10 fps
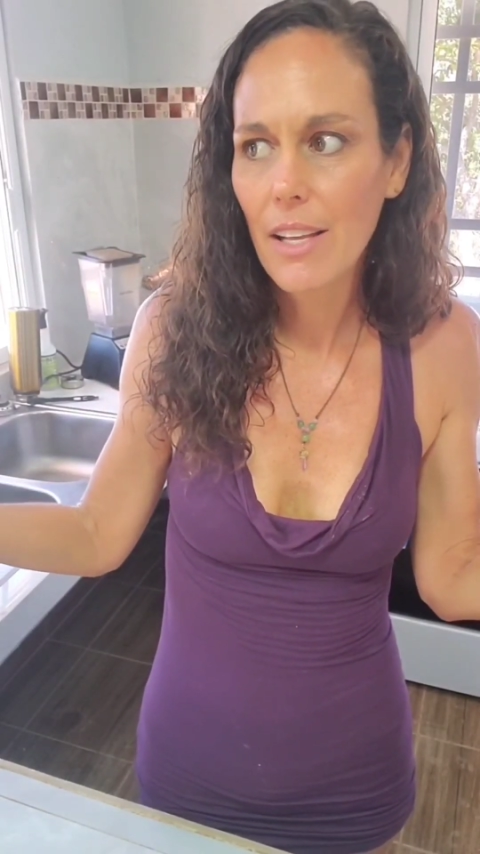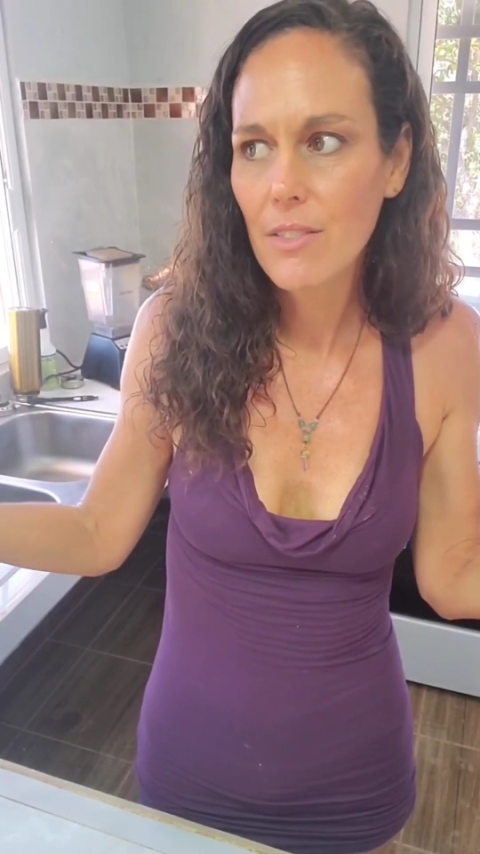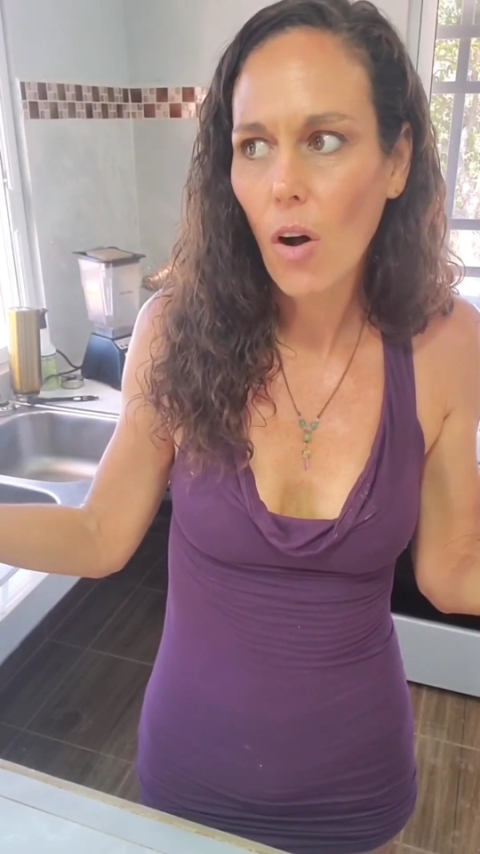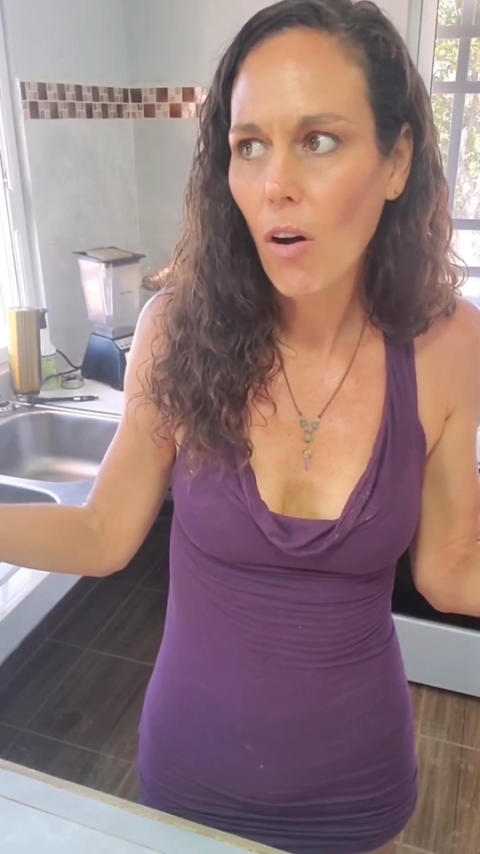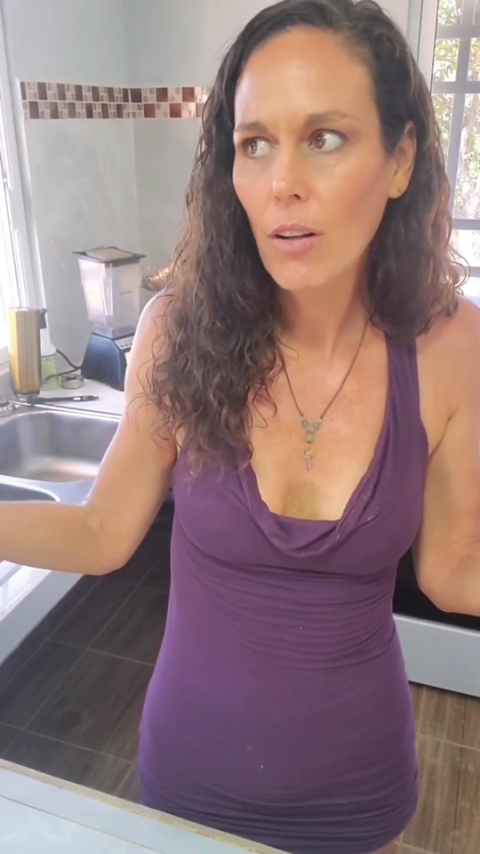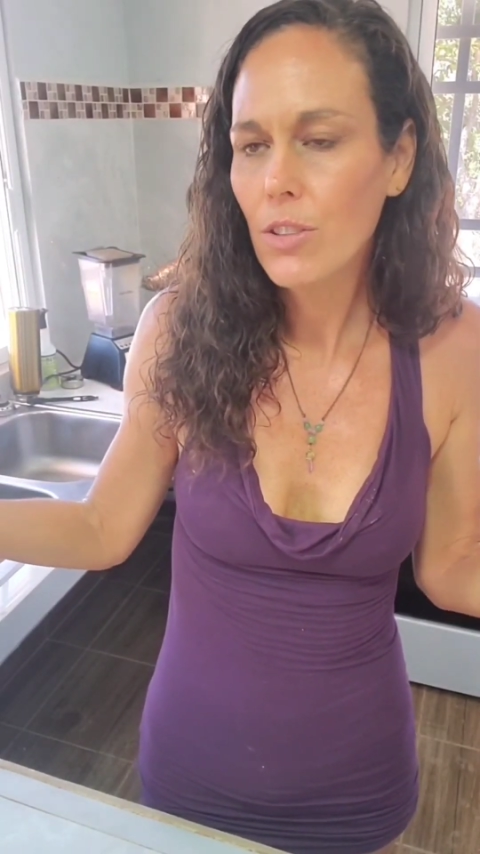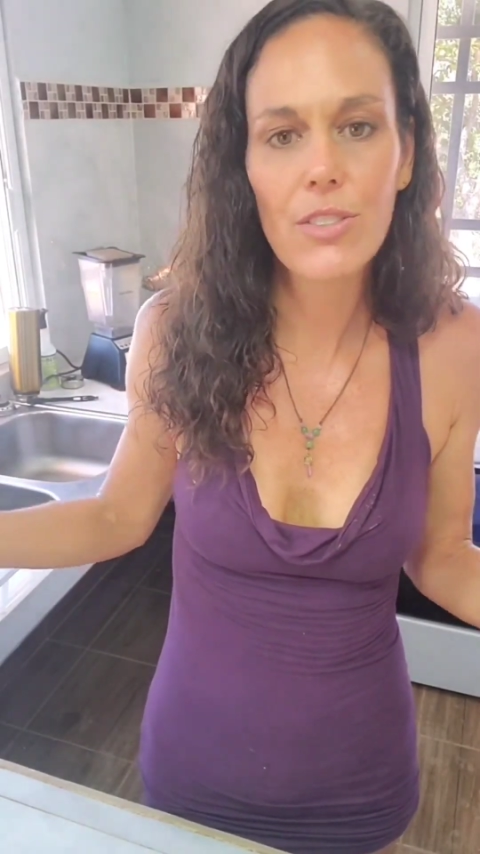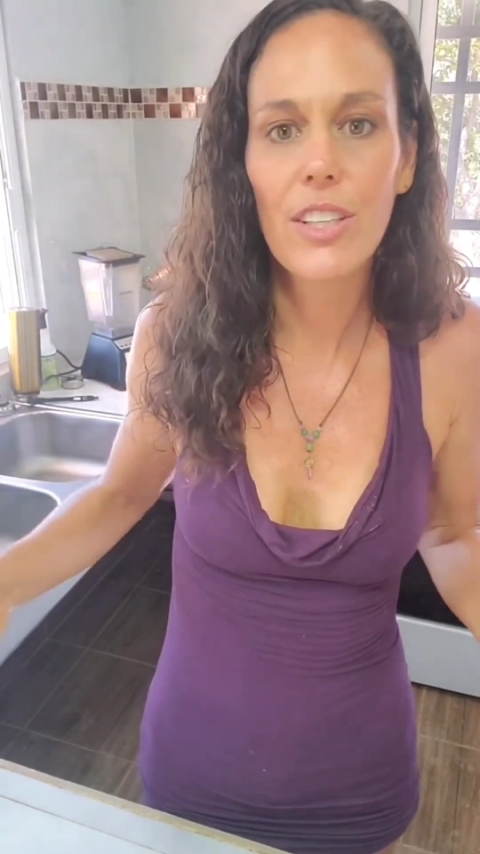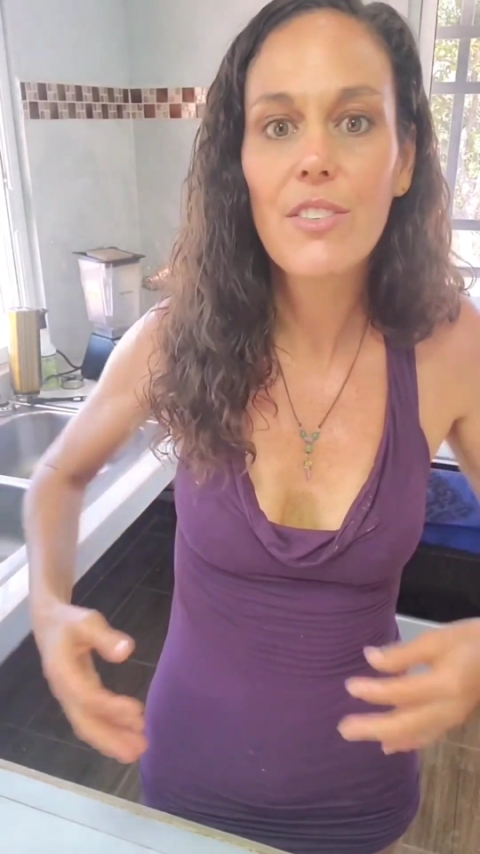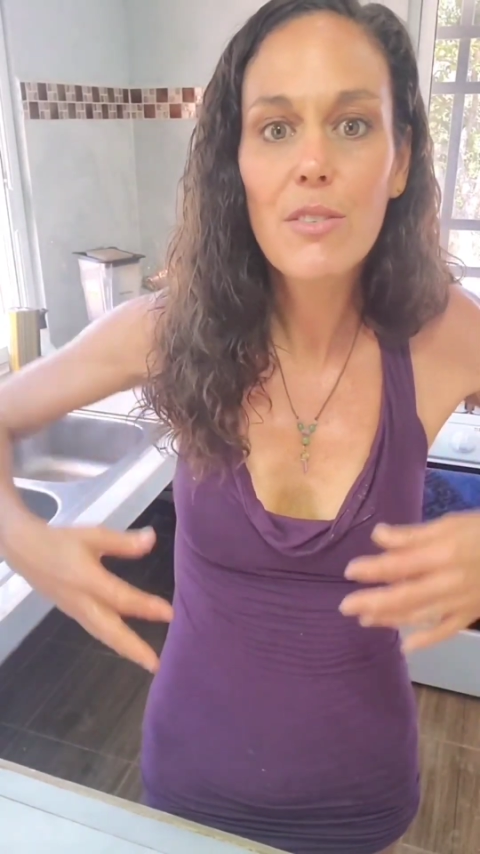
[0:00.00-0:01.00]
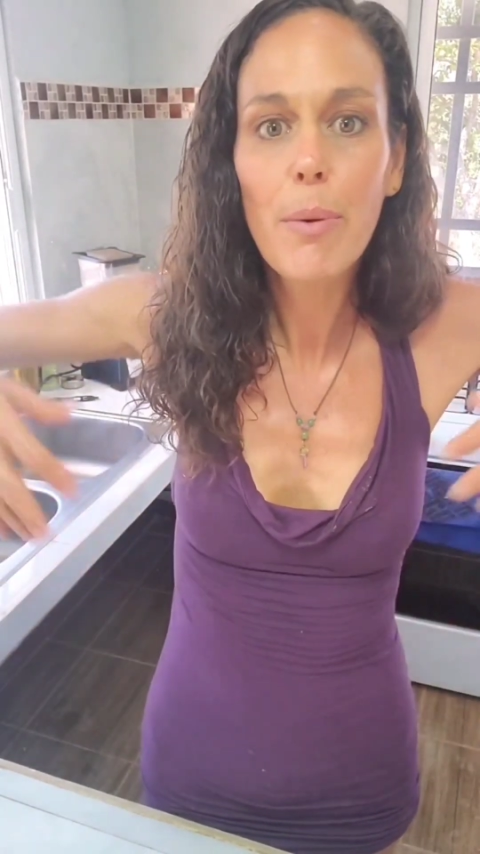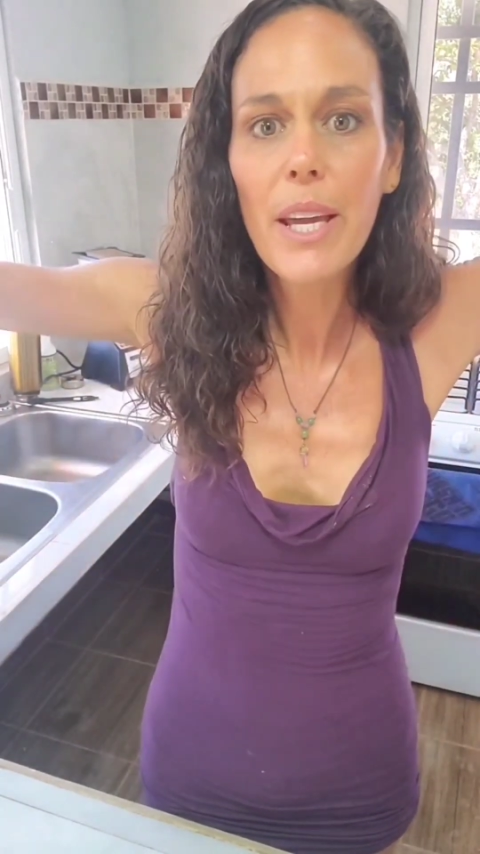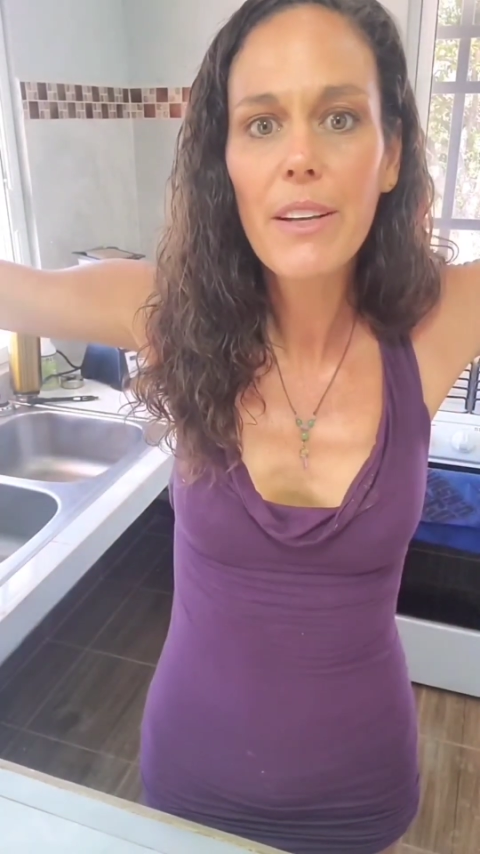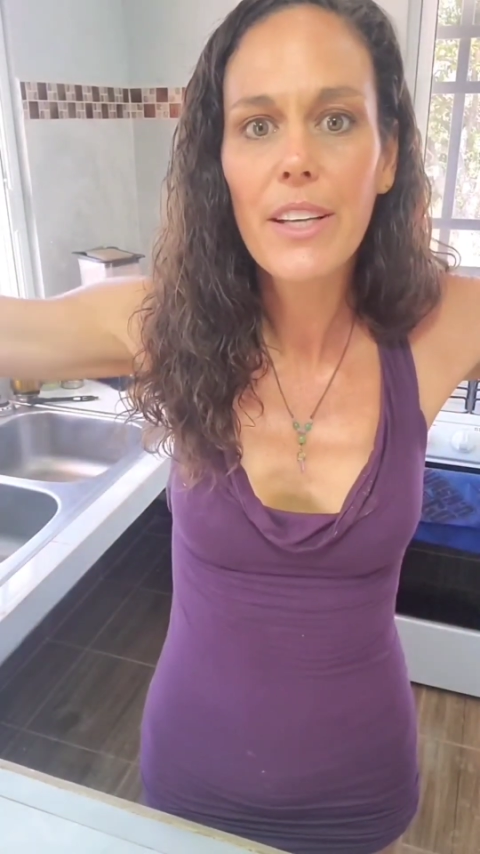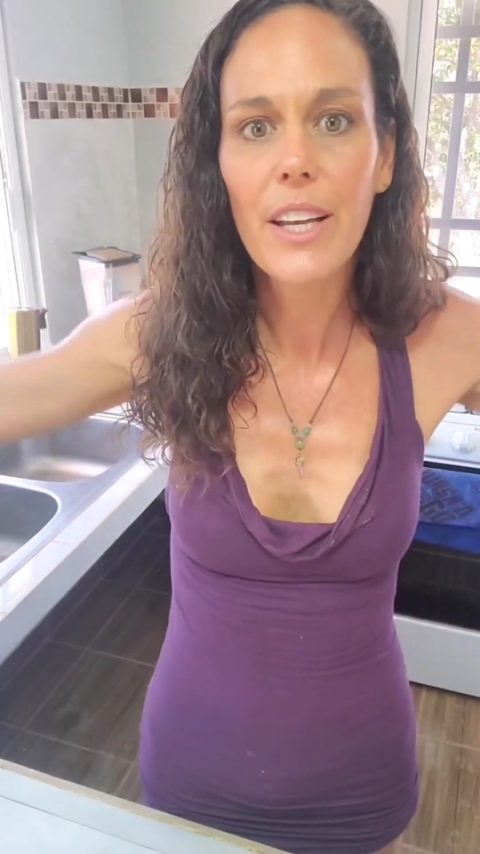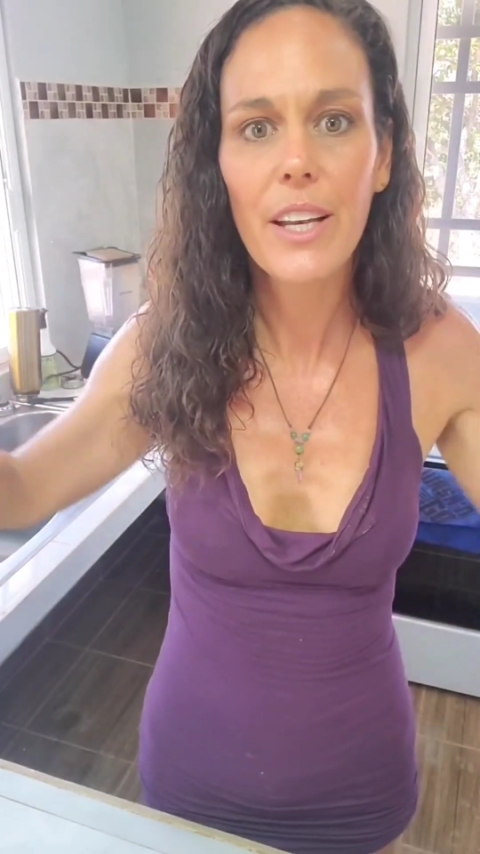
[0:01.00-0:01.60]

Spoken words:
It's all just expanded,